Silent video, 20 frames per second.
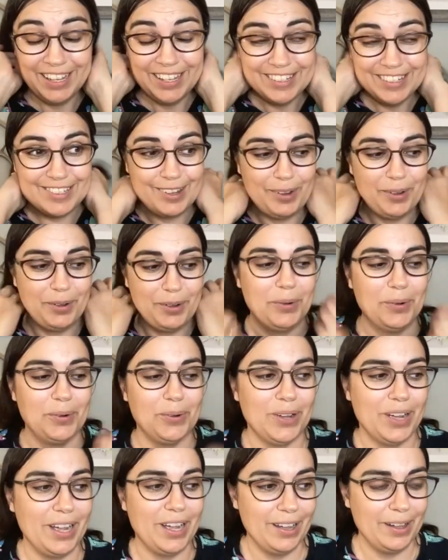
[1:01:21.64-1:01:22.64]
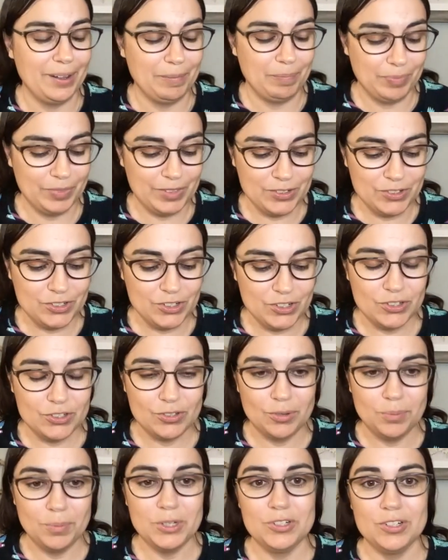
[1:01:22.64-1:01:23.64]
so um, there's just
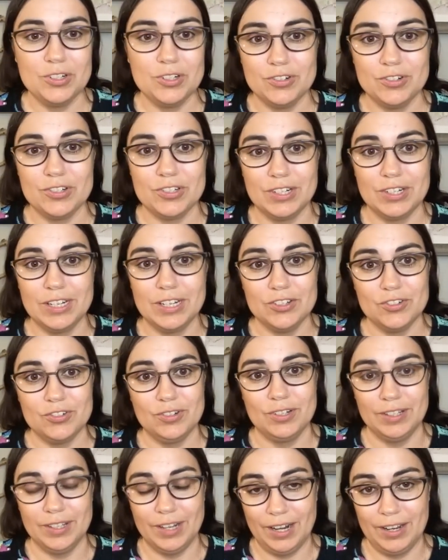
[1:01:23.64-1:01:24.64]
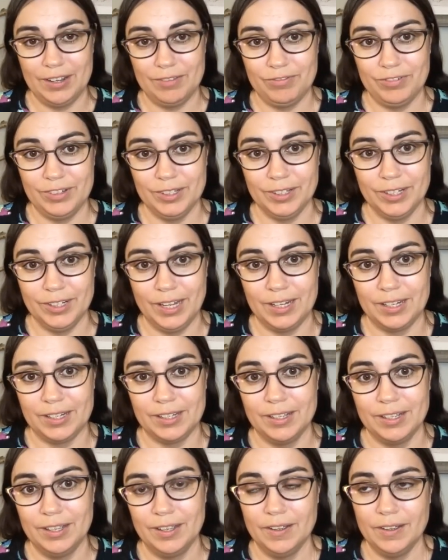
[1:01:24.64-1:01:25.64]
so much interesting history that I feel like
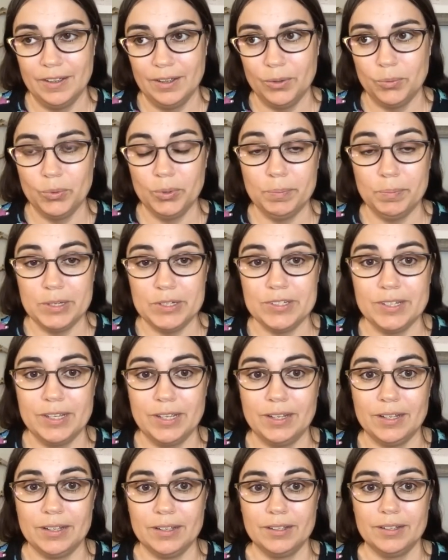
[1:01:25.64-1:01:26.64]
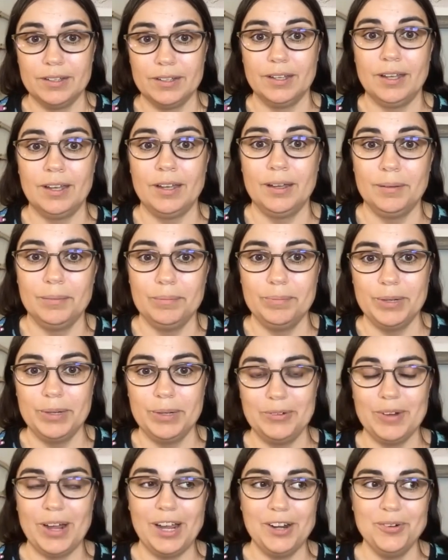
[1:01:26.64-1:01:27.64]
we're missing. Uh,
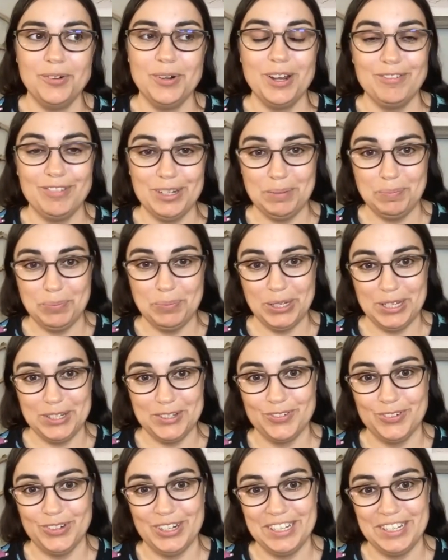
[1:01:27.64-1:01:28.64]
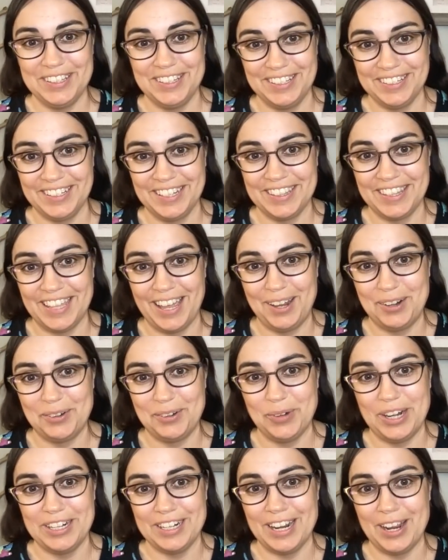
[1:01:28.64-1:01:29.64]
but I don't have any plans for anything like that
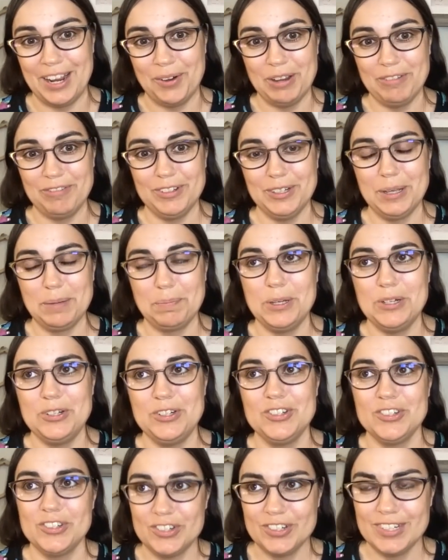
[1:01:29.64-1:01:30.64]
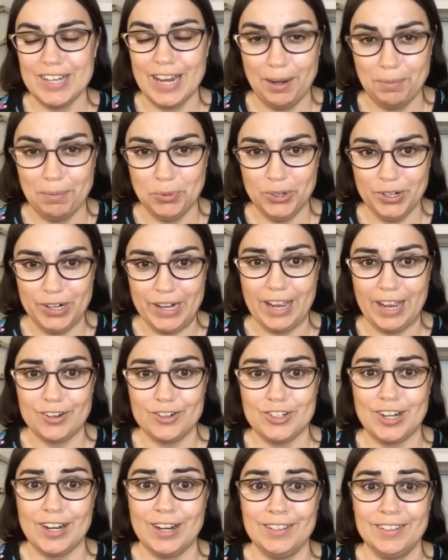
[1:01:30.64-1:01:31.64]
right now. I feel like pigeons just had more
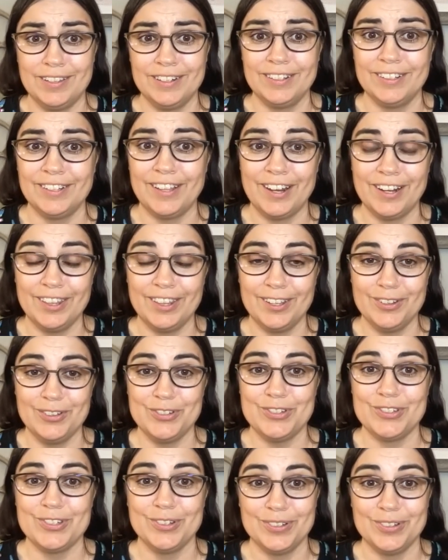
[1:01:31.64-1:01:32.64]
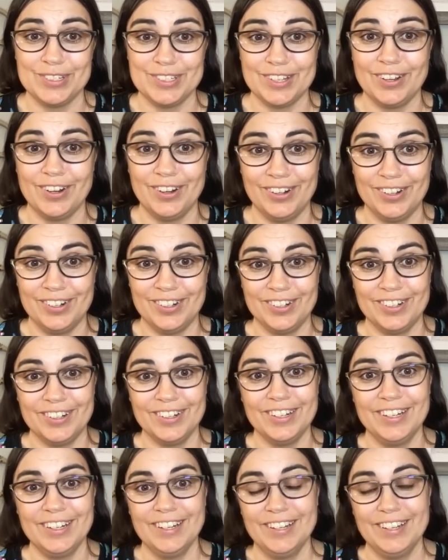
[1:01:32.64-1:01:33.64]
cachet than a lot of those. So it's a harder,
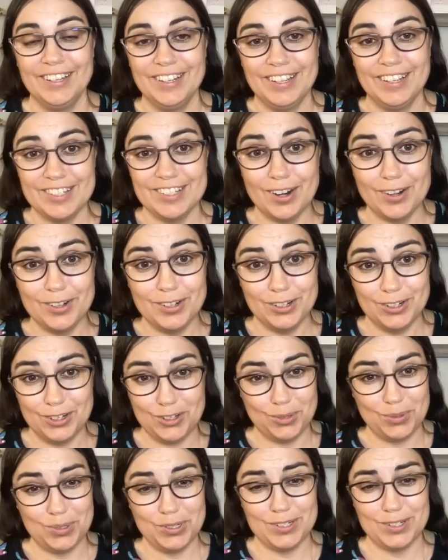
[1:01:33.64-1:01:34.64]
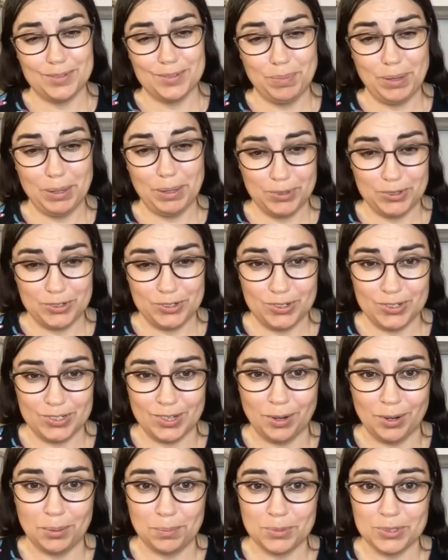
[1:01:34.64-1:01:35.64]
it's harder to twist publishers'
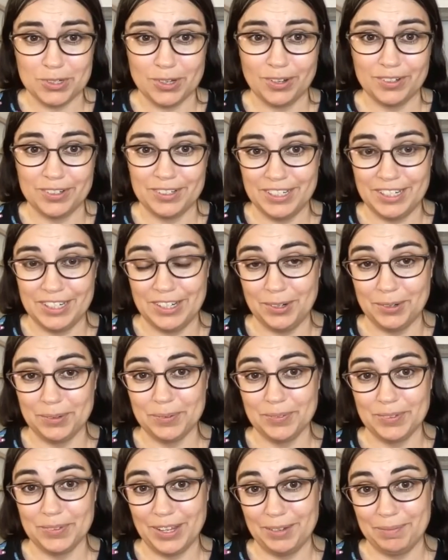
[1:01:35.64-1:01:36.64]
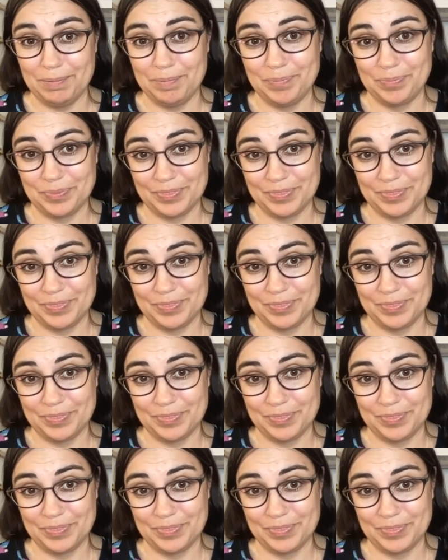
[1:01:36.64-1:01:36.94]
arms on, you know, a